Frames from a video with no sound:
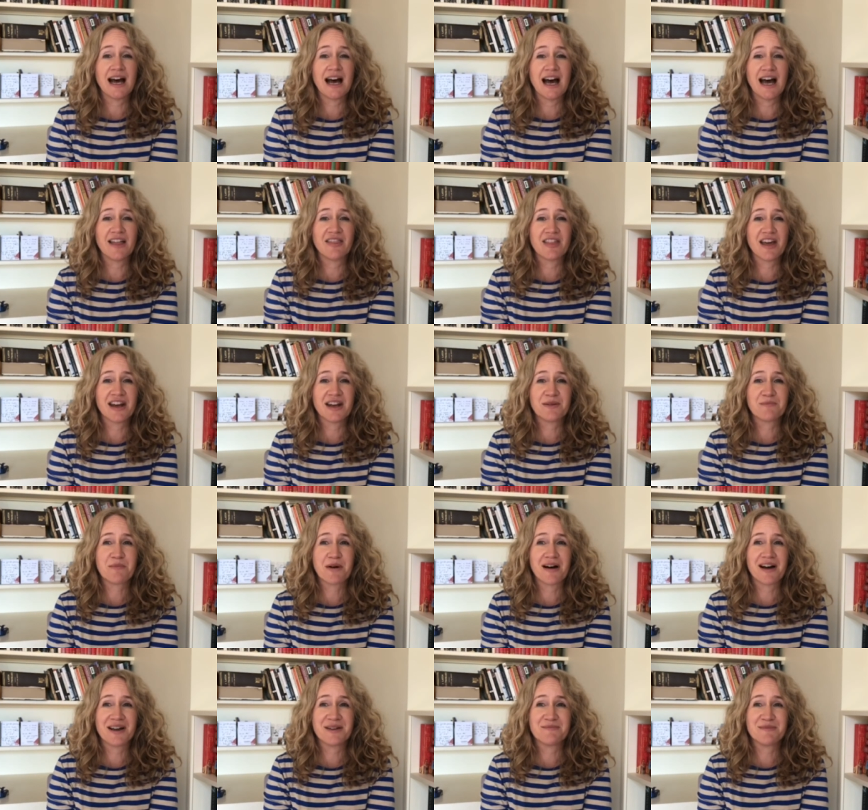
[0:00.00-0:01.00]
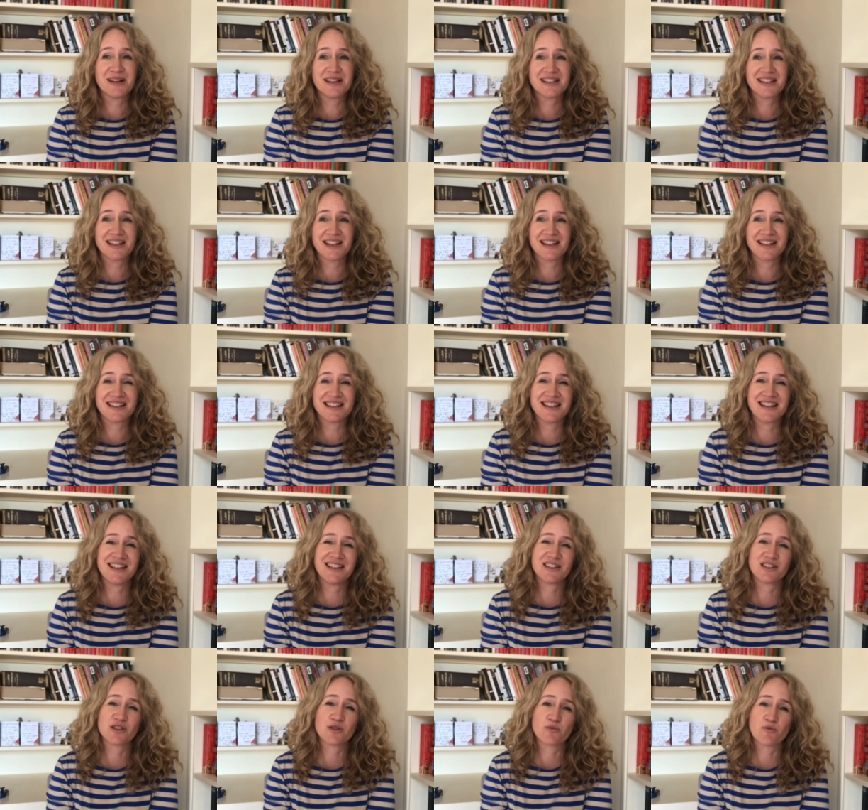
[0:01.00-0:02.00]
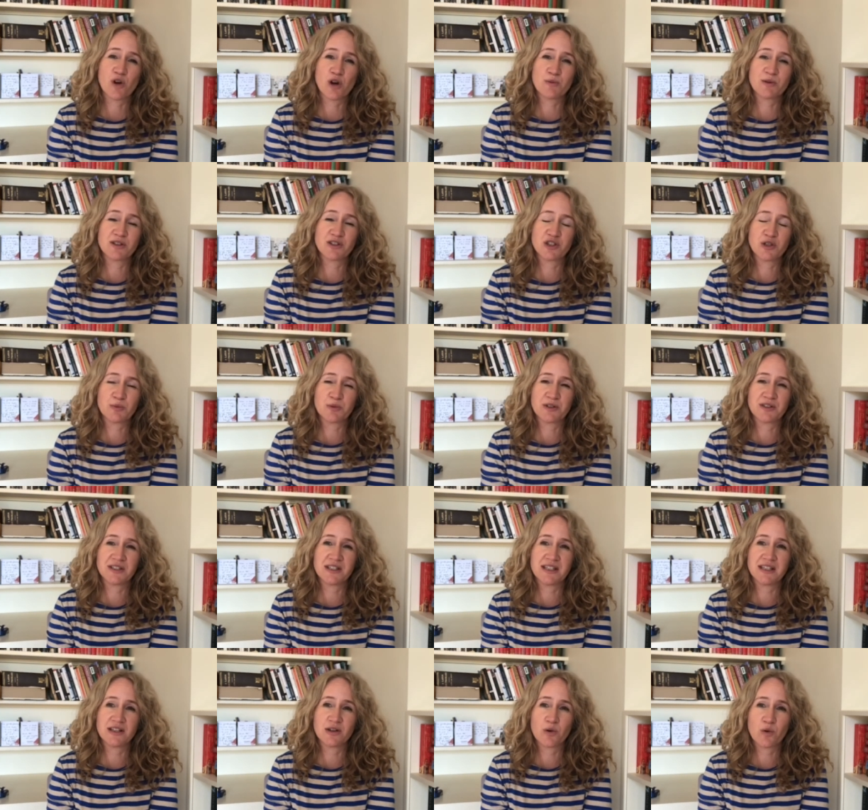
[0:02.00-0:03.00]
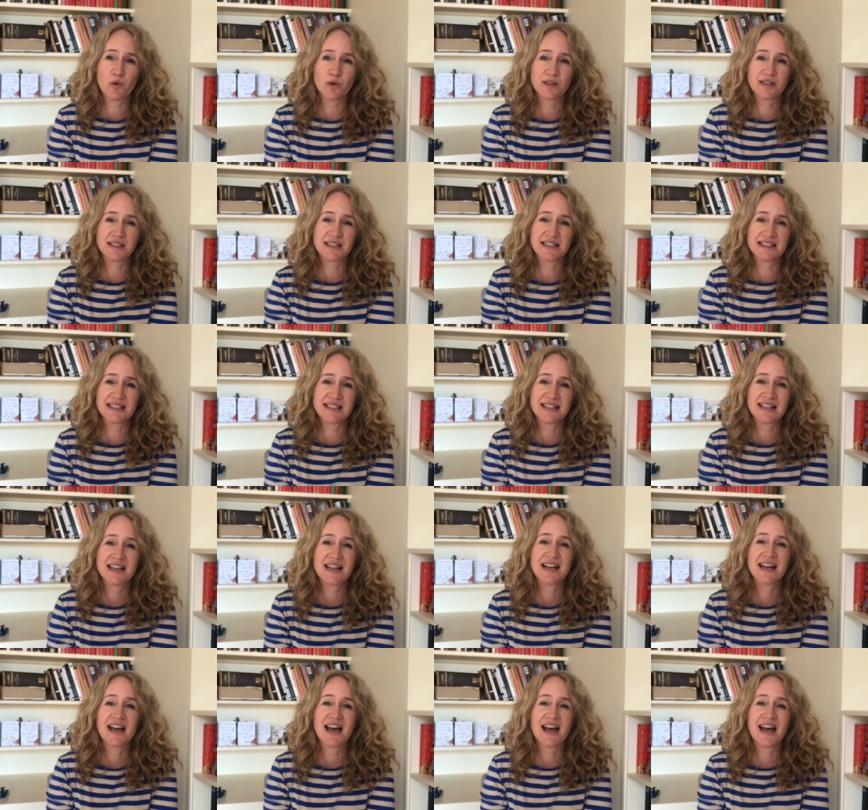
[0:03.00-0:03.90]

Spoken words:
And then in my mid to late teens, the Romans superseded horses,